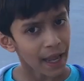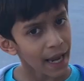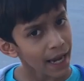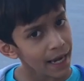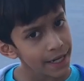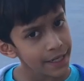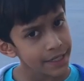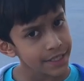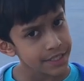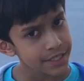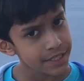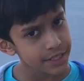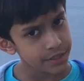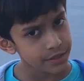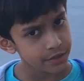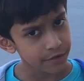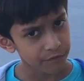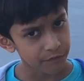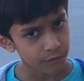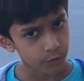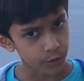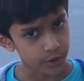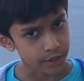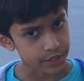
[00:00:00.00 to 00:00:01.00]
8
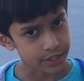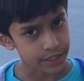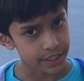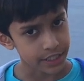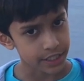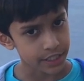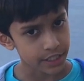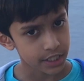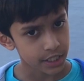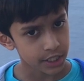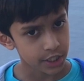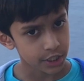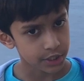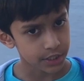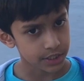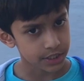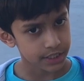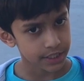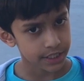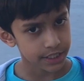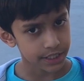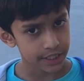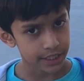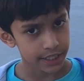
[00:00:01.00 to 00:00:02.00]
to 14
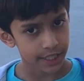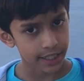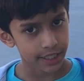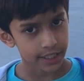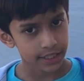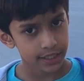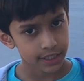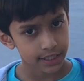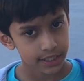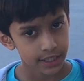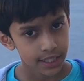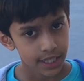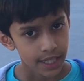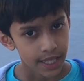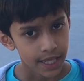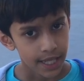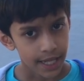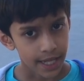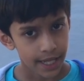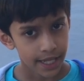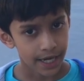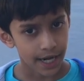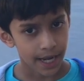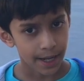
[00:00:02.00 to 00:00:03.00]
inches in length
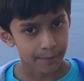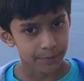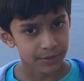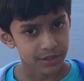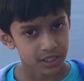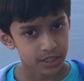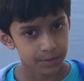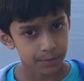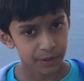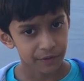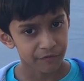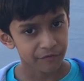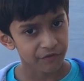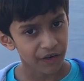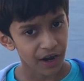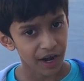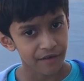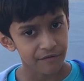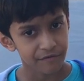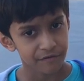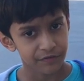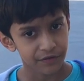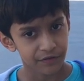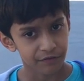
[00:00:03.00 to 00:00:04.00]
and happens to be
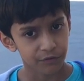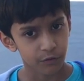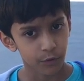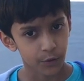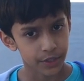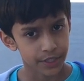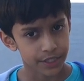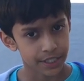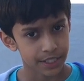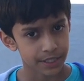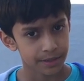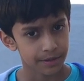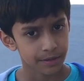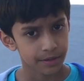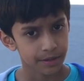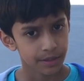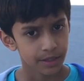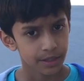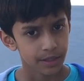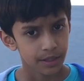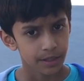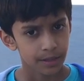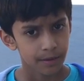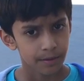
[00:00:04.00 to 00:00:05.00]
5 to 14
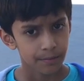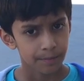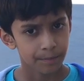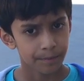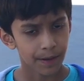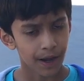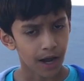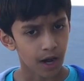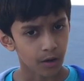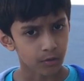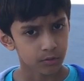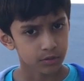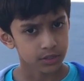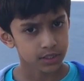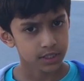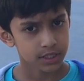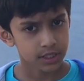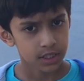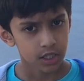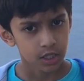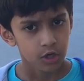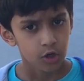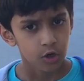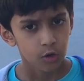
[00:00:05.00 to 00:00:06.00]

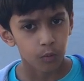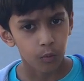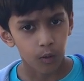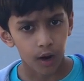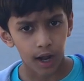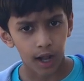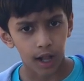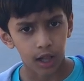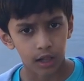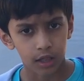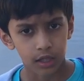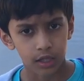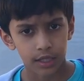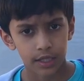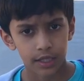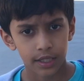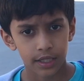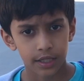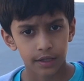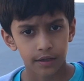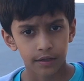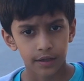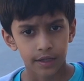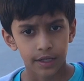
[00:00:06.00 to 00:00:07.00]
pounds, while
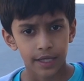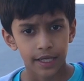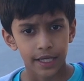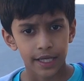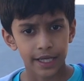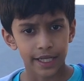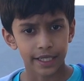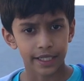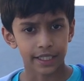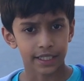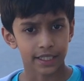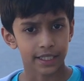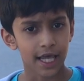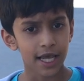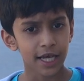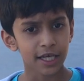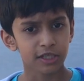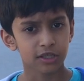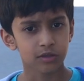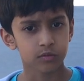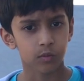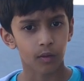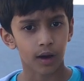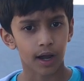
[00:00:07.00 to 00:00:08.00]
in
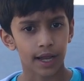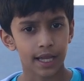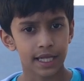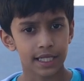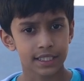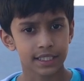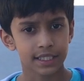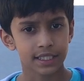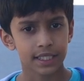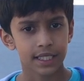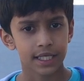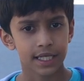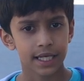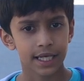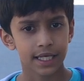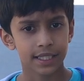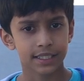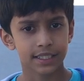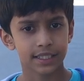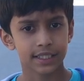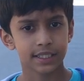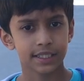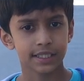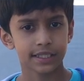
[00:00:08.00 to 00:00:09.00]
lengthwise,
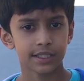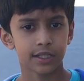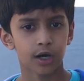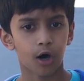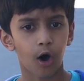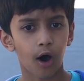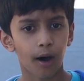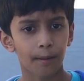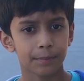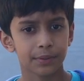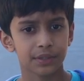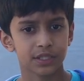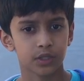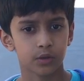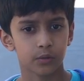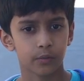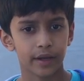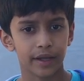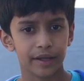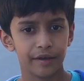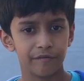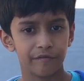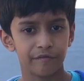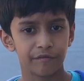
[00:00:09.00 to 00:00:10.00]
it's the opposite
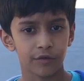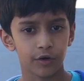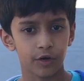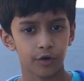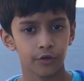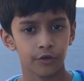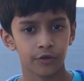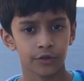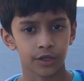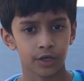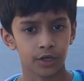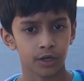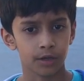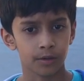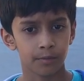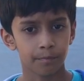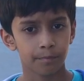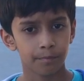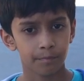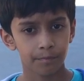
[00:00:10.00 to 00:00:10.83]
way for the